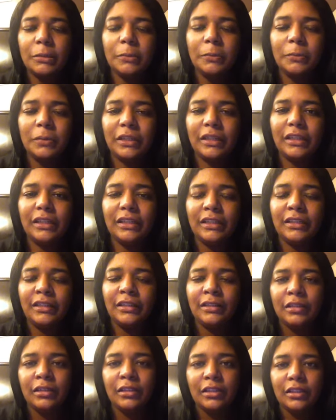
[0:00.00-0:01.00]
But
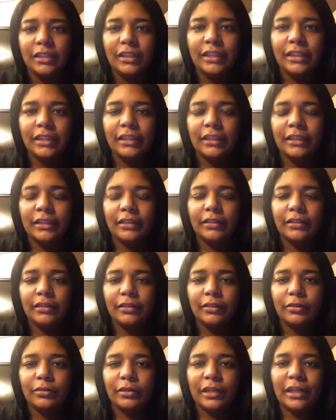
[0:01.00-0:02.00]
he
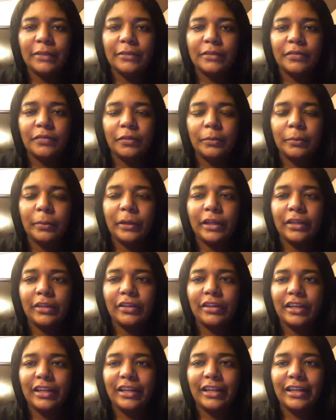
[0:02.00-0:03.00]
grabs Finn Balor
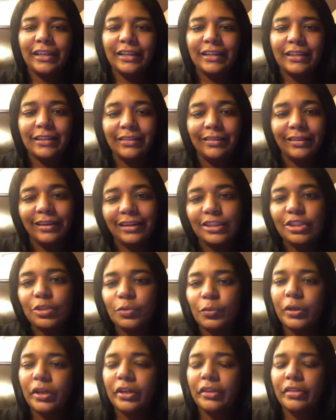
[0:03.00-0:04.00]
and he connects
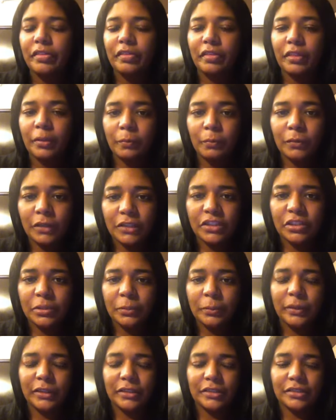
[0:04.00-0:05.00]
with the Muscle
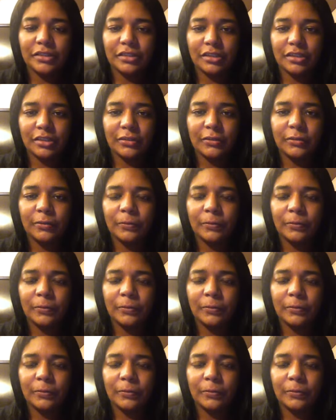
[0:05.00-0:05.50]
Buster.